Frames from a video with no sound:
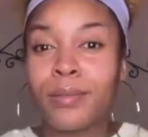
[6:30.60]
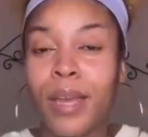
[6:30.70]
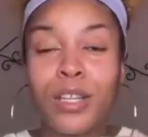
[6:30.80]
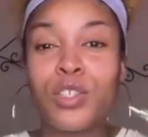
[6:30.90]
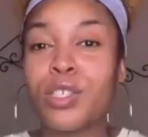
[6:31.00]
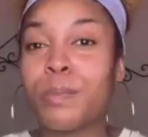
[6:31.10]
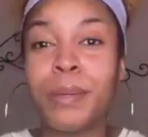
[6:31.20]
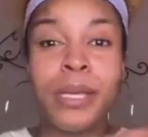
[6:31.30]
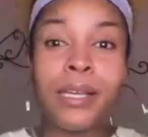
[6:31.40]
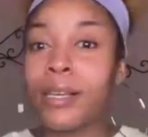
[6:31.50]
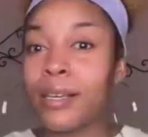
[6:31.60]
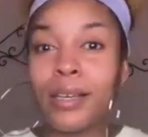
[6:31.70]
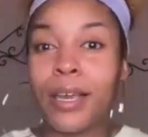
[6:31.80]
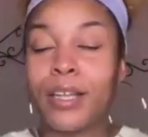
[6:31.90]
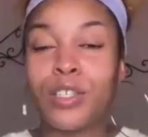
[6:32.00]
and just being
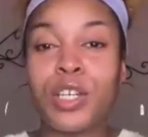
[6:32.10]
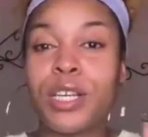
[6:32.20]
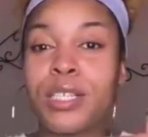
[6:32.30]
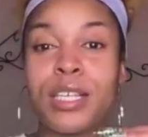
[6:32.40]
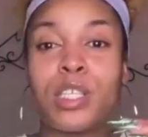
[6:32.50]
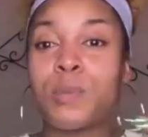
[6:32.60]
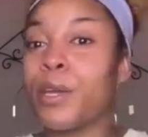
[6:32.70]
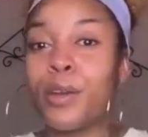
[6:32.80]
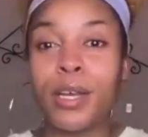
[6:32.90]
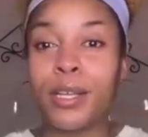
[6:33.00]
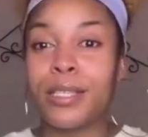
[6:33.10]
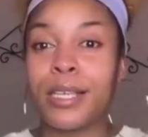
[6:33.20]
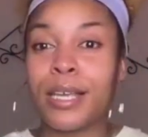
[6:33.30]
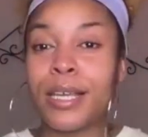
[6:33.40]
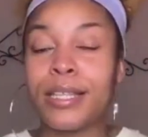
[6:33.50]
and just
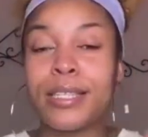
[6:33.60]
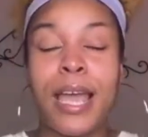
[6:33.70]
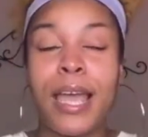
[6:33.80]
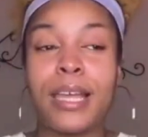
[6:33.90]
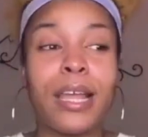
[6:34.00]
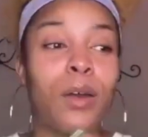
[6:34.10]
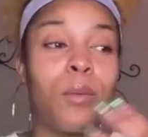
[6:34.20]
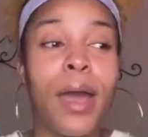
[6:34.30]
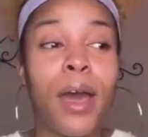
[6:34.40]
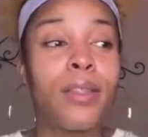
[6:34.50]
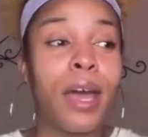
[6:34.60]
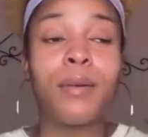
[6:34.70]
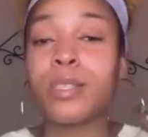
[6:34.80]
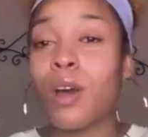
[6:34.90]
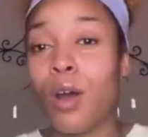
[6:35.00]
experiencing and saying like, wow, that
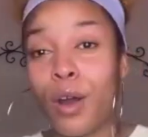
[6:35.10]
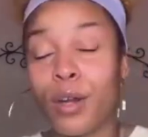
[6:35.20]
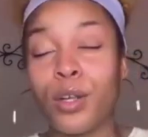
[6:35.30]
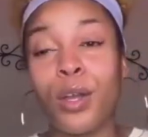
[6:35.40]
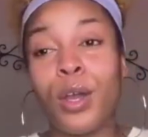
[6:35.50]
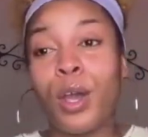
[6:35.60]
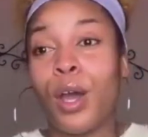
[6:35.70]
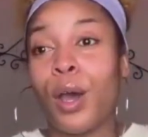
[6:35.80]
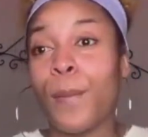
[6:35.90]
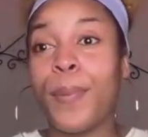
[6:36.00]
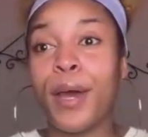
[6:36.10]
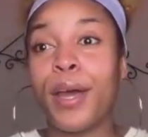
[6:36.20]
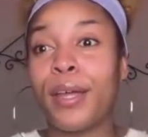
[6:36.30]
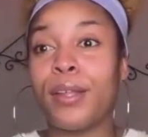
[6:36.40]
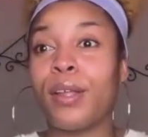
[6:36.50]
was hard,
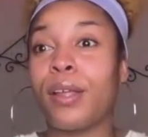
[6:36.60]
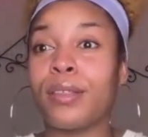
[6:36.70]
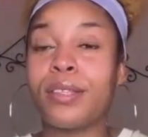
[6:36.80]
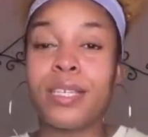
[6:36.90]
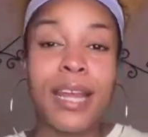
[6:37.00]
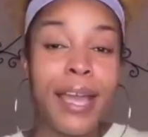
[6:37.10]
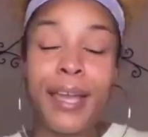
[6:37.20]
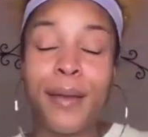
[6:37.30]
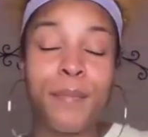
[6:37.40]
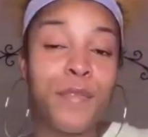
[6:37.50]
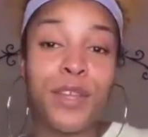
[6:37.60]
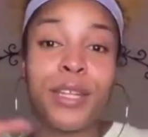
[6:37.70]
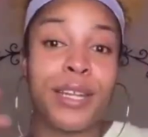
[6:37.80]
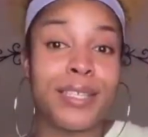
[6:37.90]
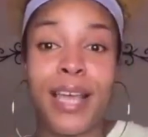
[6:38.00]
but today I'm
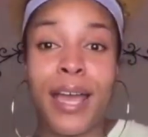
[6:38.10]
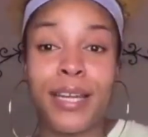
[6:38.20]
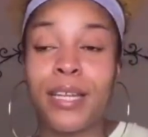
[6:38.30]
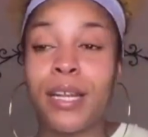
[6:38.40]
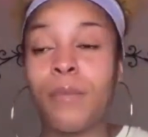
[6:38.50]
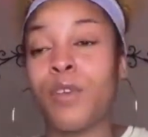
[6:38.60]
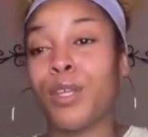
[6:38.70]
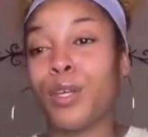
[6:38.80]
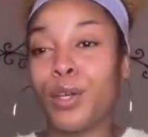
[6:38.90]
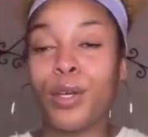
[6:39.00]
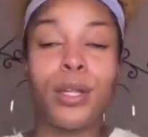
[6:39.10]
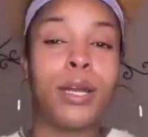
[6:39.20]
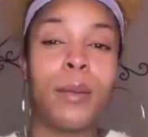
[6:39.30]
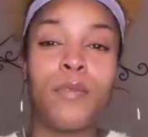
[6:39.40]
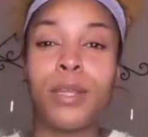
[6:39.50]
feeling excited and I'm feeling good and
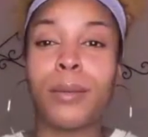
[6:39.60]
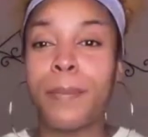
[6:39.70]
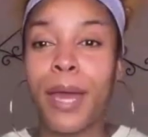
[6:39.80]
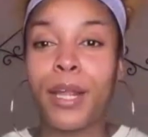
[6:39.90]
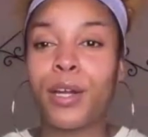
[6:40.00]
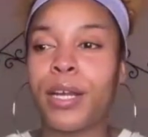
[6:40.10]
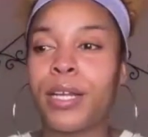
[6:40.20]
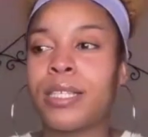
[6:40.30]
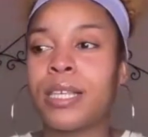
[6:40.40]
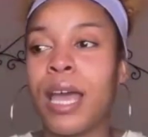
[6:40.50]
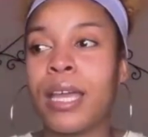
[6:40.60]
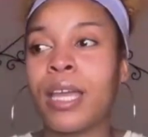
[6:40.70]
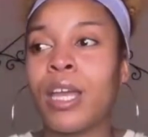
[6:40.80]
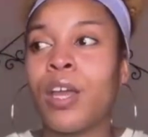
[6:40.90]
I'm feeling better. It's like,